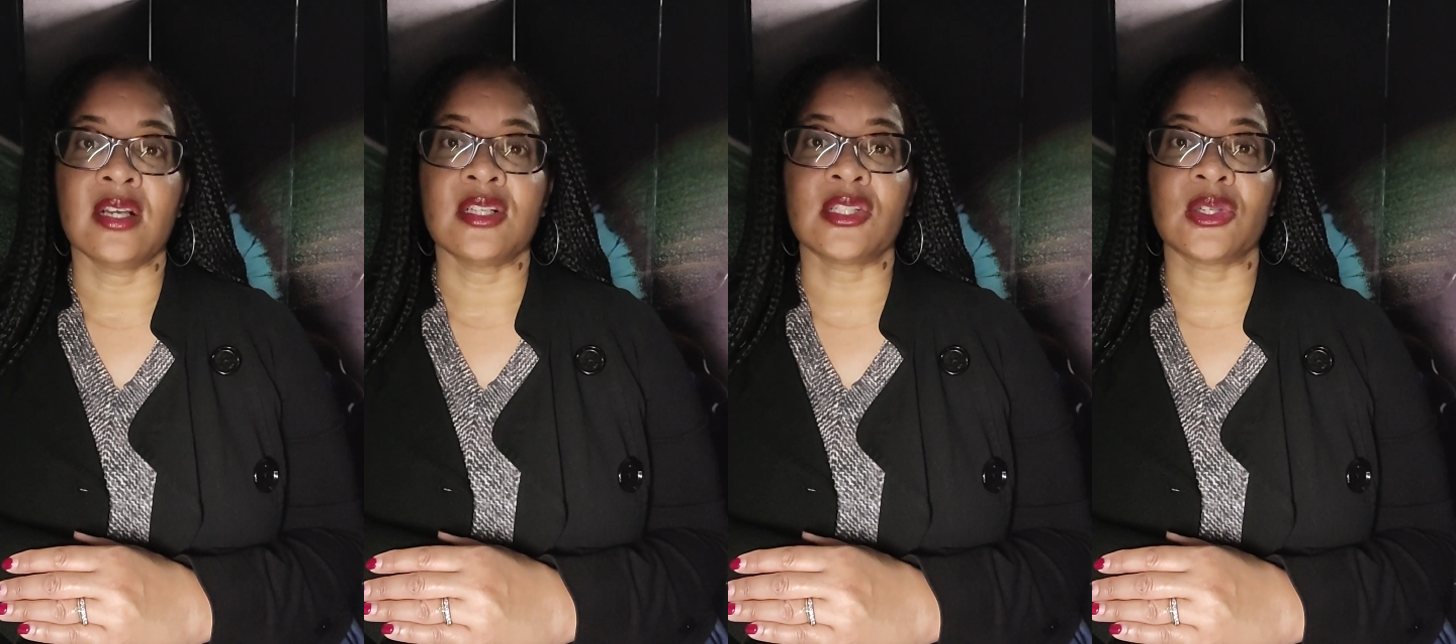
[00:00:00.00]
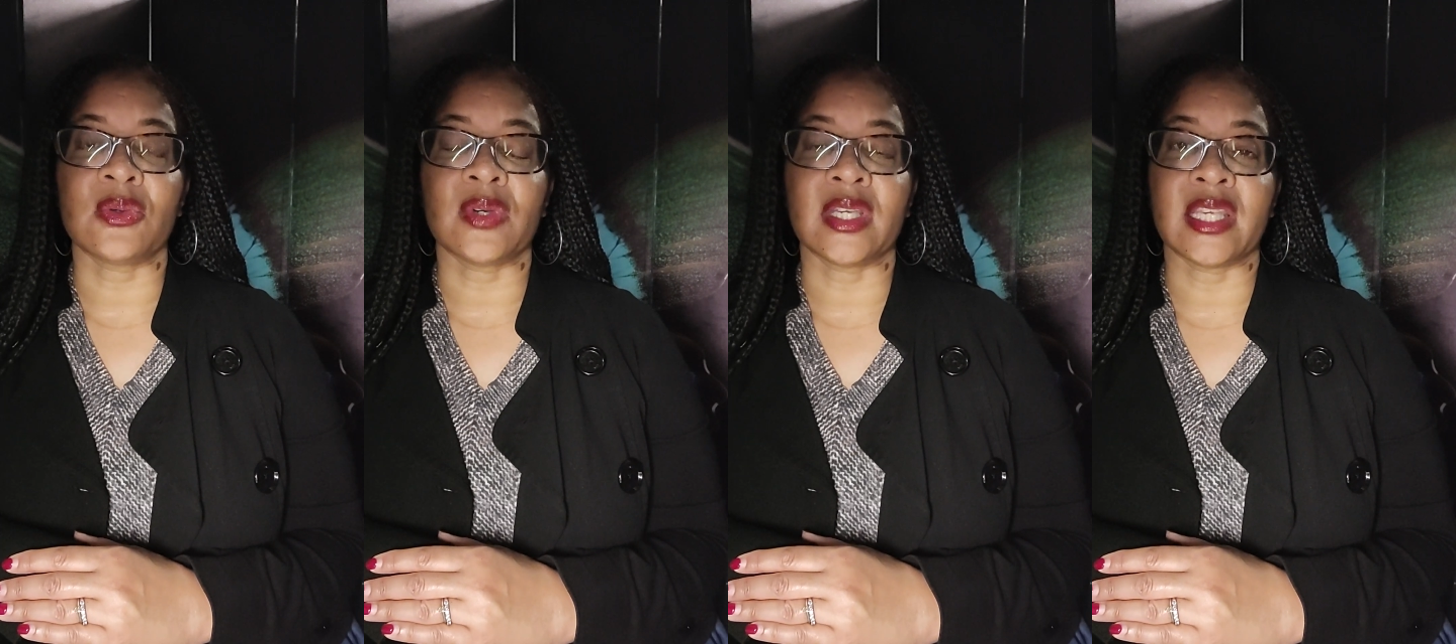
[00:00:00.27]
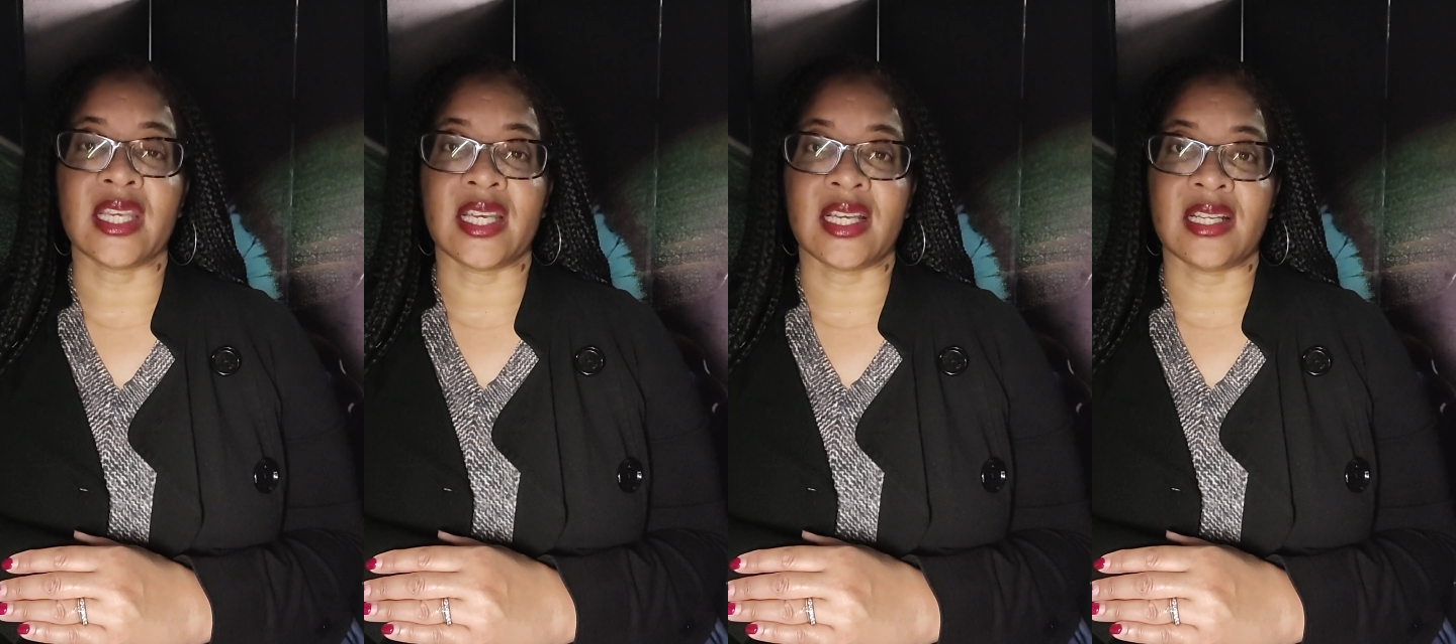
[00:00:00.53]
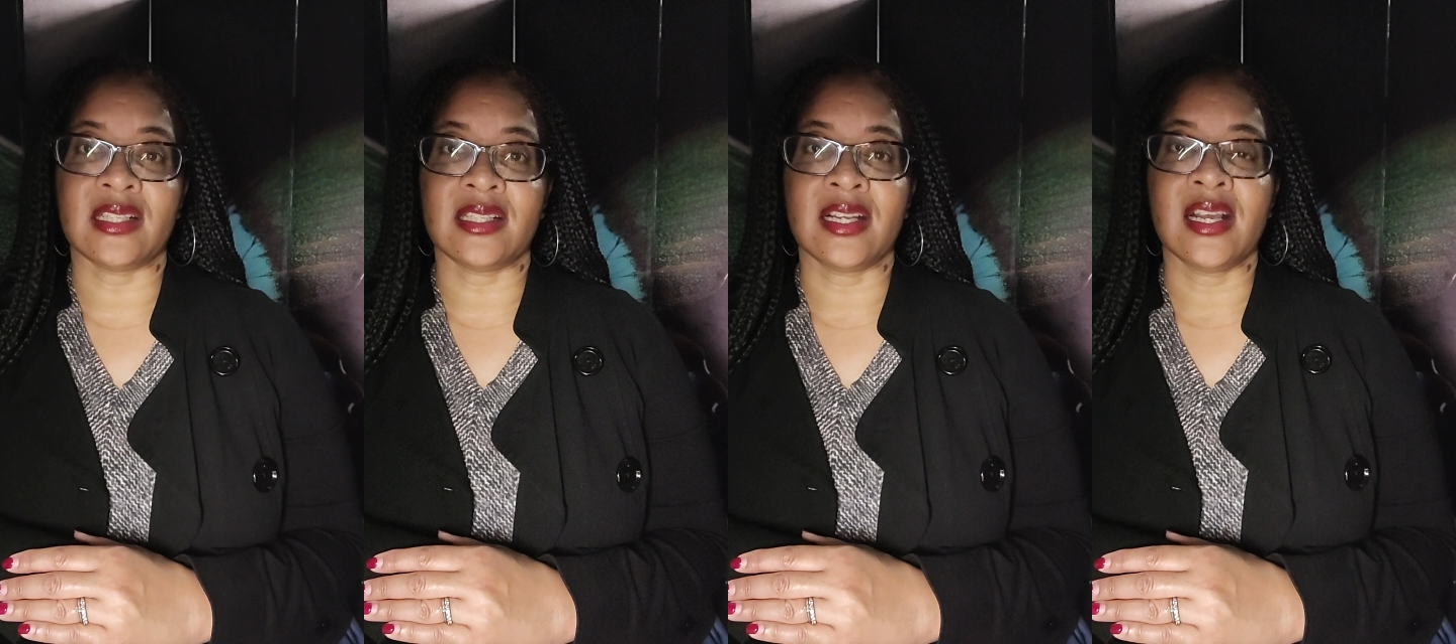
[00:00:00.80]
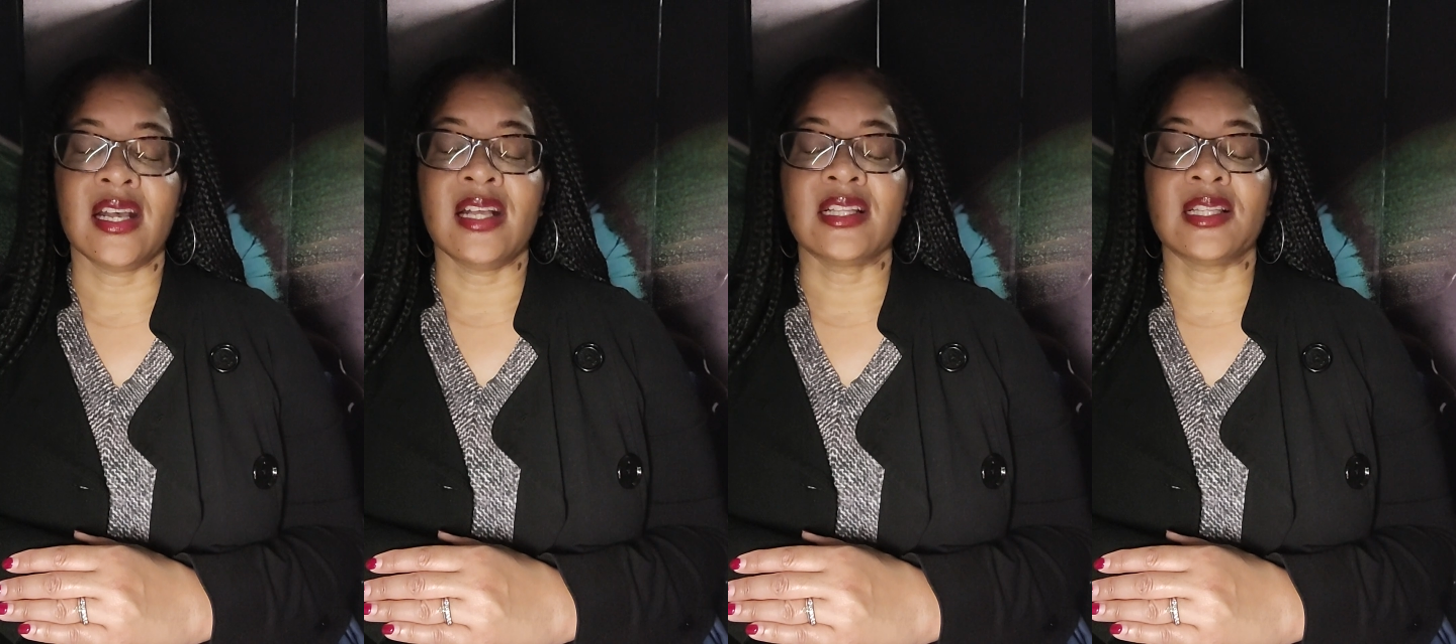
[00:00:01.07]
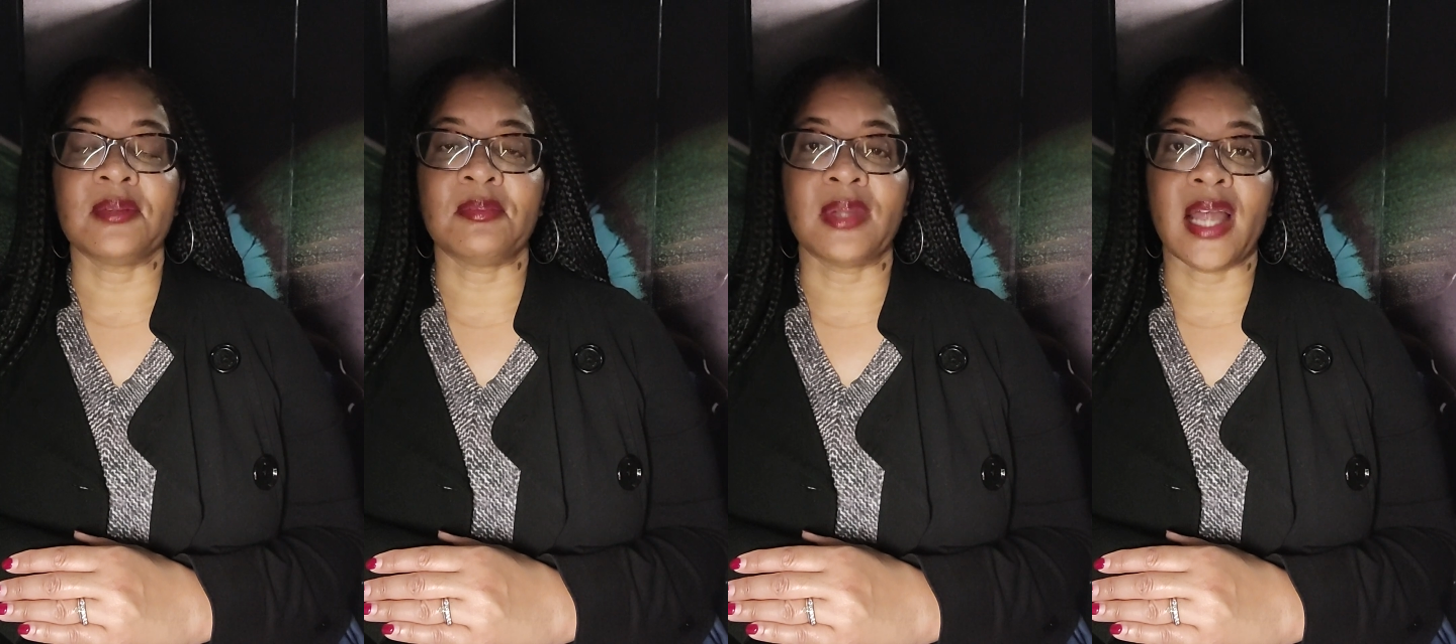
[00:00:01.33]
So again,
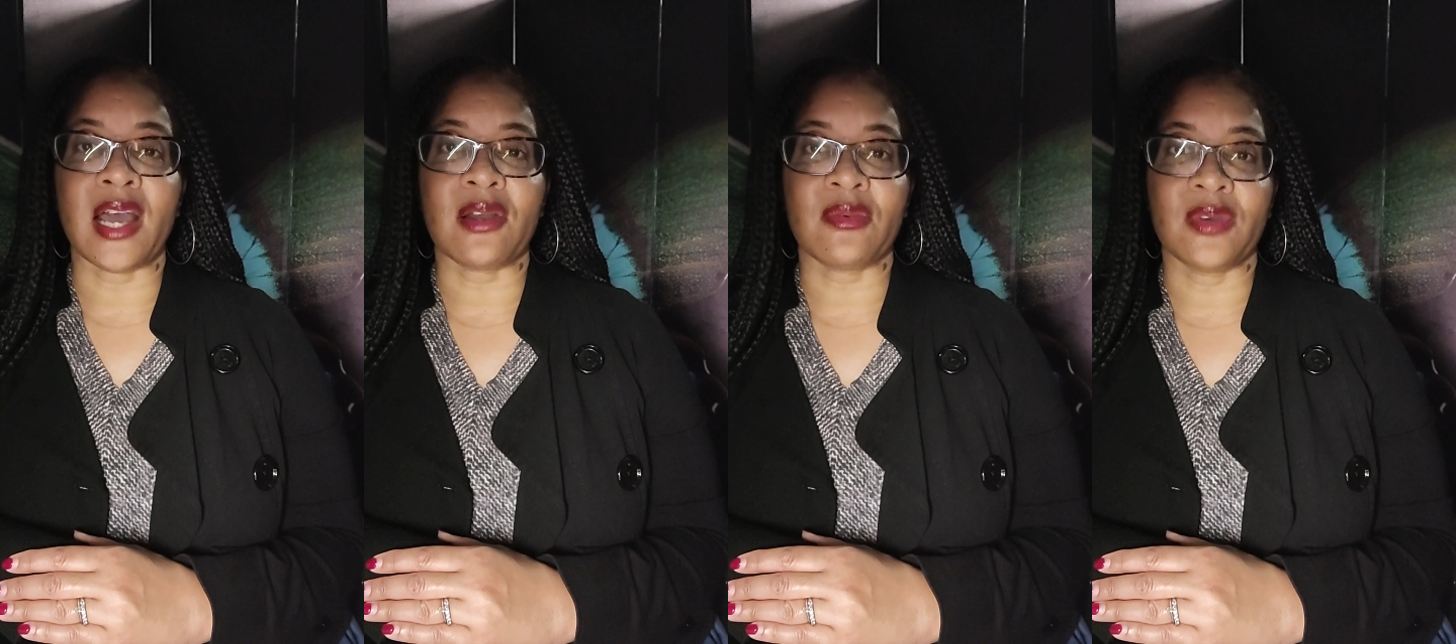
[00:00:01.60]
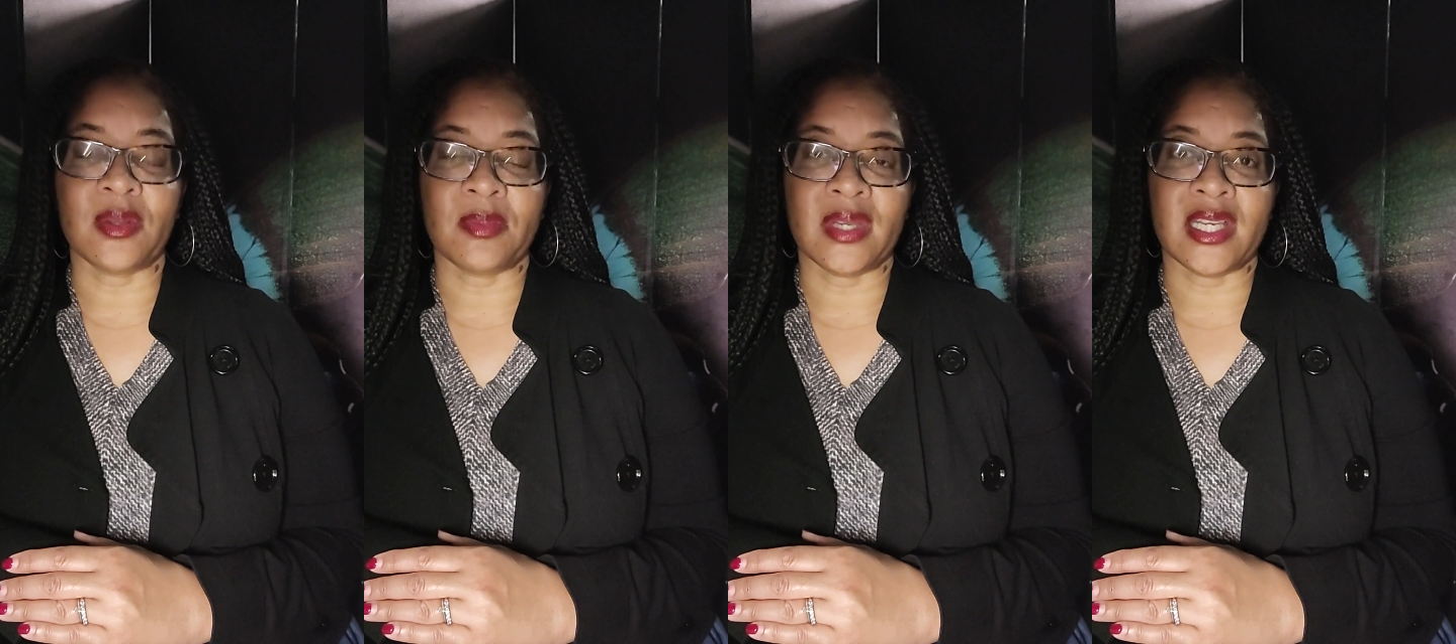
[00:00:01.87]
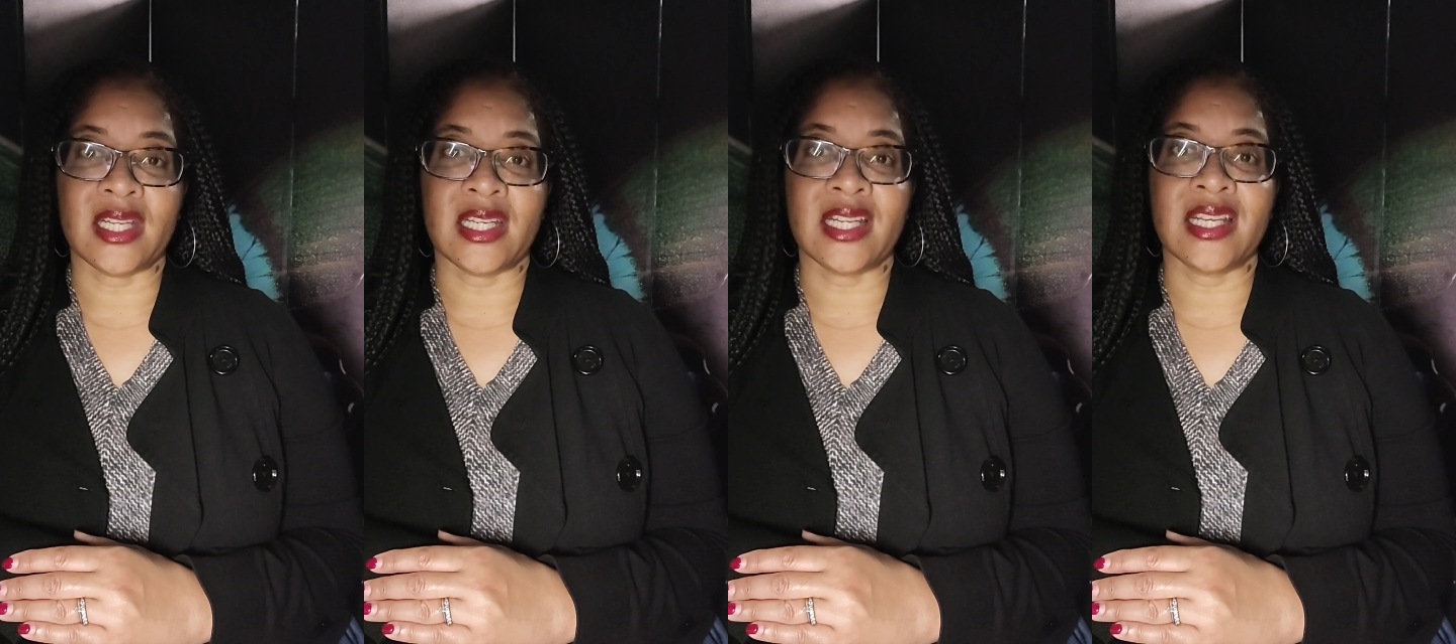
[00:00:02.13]
the Black Women